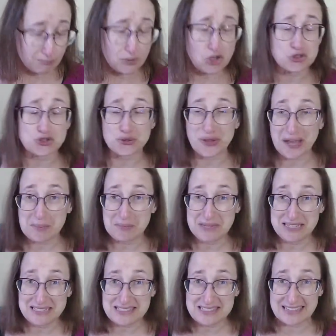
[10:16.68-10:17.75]
So that
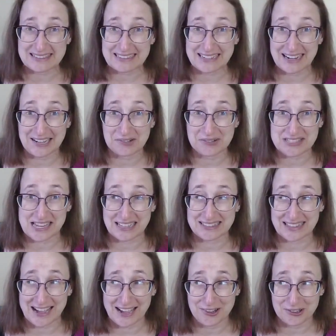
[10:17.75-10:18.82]
means that I was
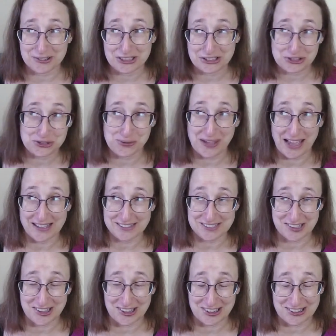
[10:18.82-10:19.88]
allowed to cast
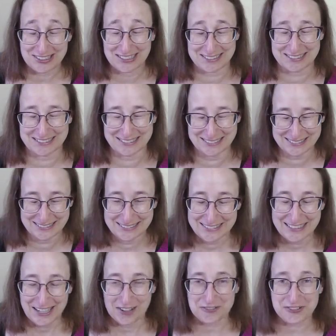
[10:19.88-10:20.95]
on
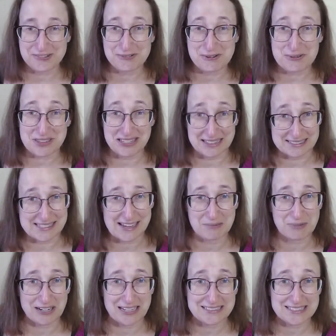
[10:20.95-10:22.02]
a few new things. And
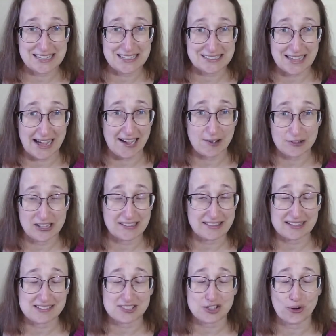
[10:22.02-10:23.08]
when I say allowed,
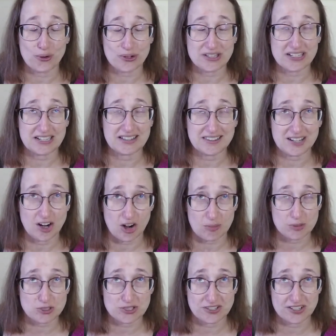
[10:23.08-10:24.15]
that's totally the
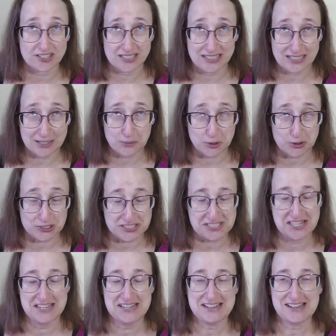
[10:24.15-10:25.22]
arbitrary knitting rules
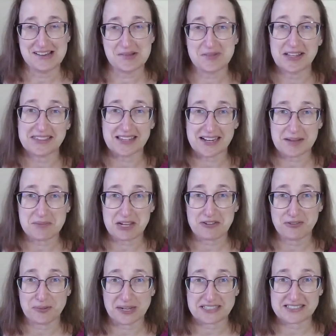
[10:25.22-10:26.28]
that I make
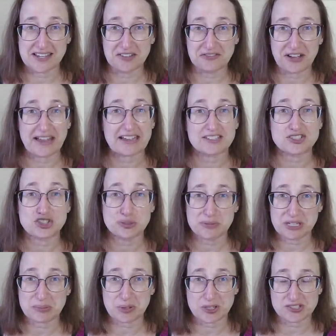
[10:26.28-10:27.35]
for myself. I had too
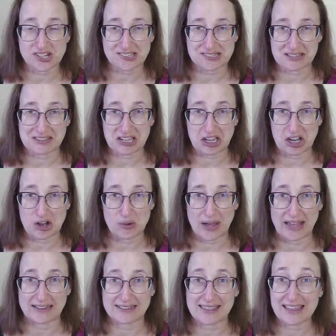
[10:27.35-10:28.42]
many projects on the go
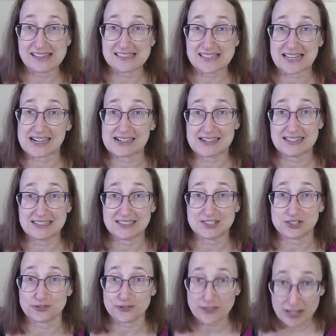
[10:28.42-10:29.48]
and things that I needed
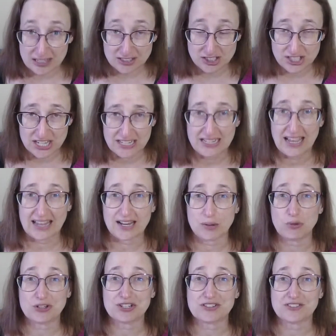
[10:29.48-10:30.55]
to finish. And I
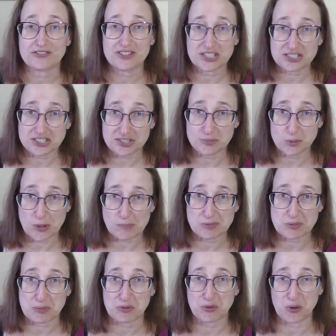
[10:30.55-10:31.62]
wanted to finish some whips
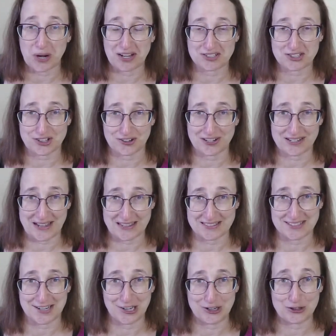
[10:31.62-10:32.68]
before I started
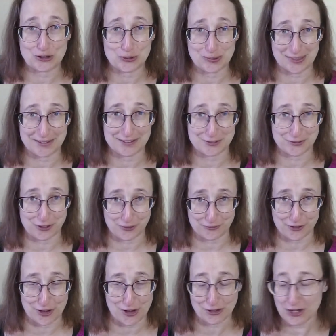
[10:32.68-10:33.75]
casting on new things for the
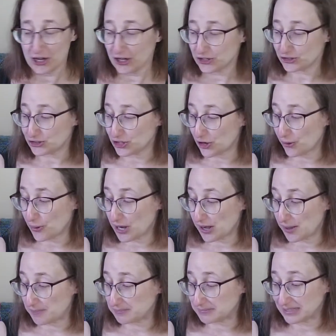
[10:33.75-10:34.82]
fall. So
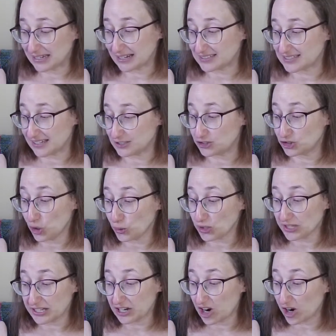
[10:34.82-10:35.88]
like I said,
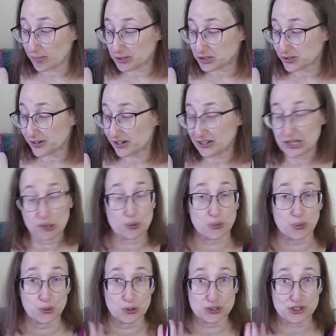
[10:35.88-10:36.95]
totally arbitrary
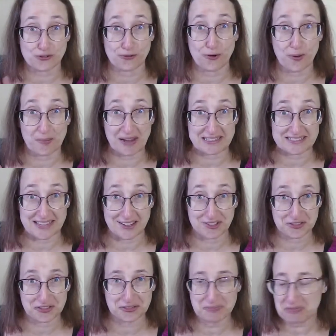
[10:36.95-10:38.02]
rules for
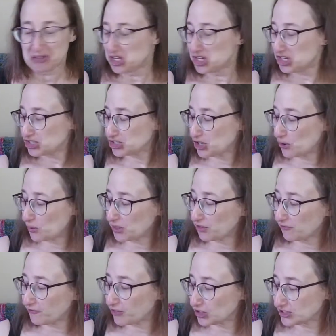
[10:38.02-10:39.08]
myself. So the
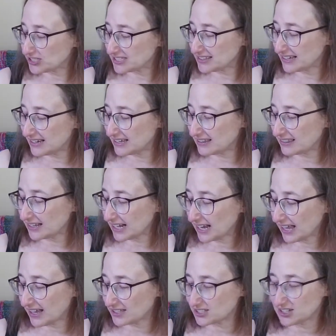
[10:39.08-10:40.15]
first thing that I
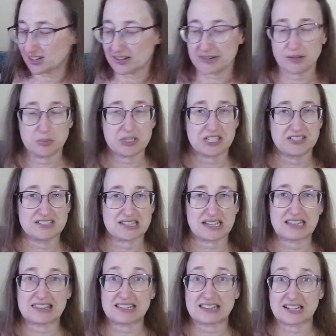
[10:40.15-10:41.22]
cast on, because
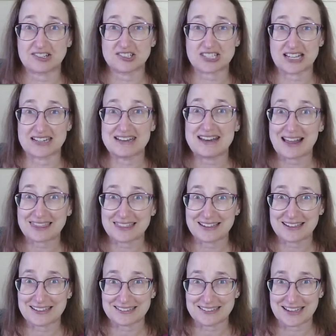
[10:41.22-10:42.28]
there's
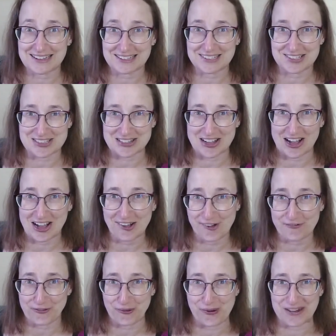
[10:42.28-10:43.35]
nothing like a sock
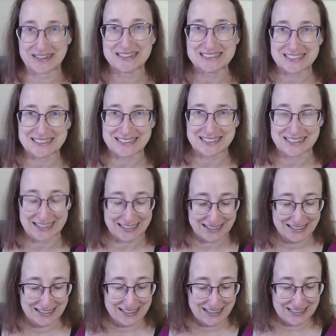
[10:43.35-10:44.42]
for easy knitting,
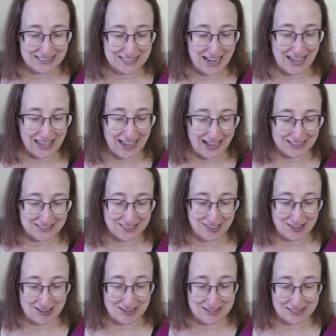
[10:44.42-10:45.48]
is I cast
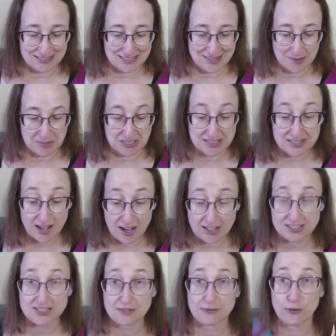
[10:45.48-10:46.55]
on some
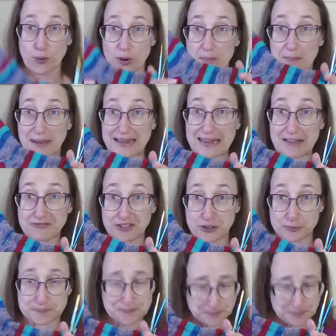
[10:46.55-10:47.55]
socks for my nephew.